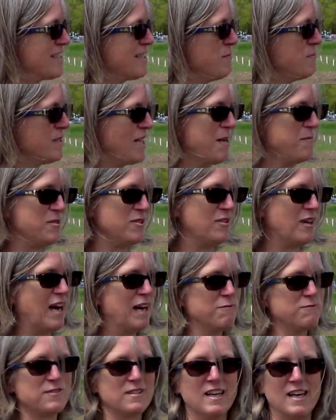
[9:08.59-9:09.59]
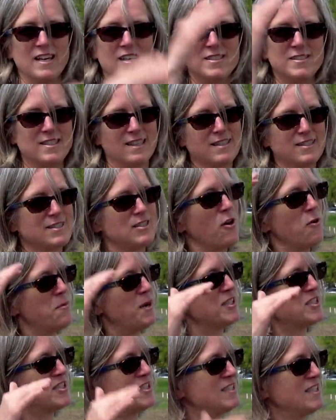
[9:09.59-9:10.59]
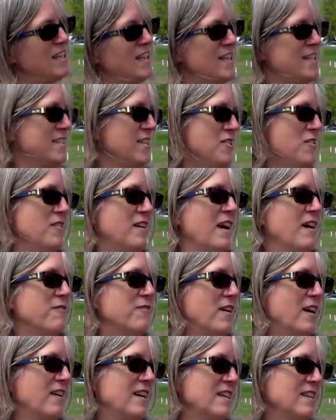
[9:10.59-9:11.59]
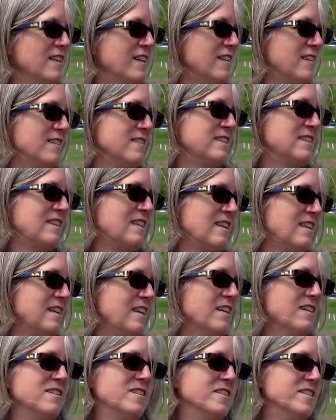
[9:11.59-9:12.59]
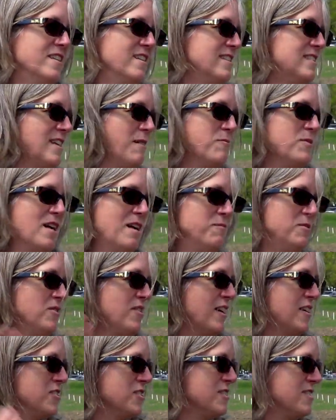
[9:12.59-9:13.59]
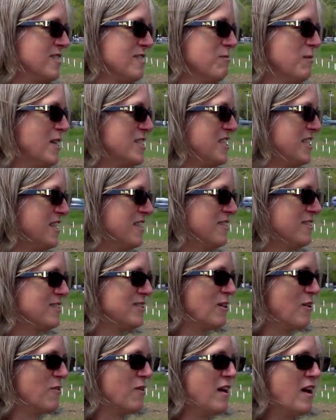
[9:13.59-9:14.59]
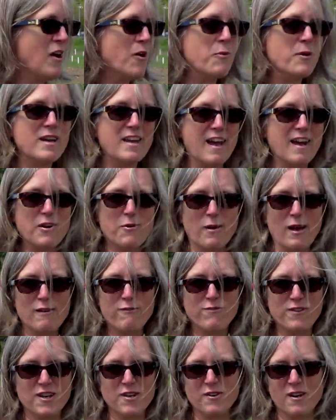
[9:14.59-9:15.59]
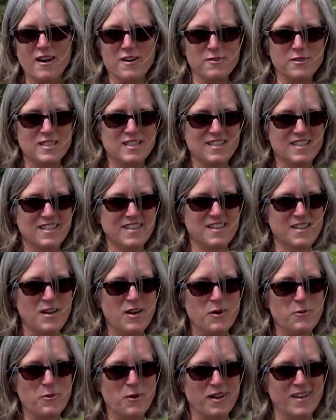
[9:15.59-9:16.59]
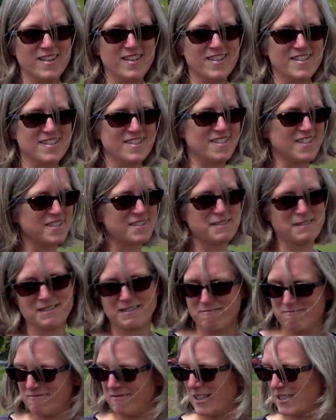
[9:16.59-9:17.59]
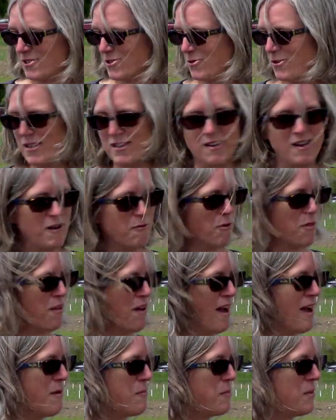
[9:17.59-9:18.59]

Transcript: Sometimes you have so much disease and you get very little yield, and sometimes you get just as much yield. So we can't quite figure out what it is that's going on with that.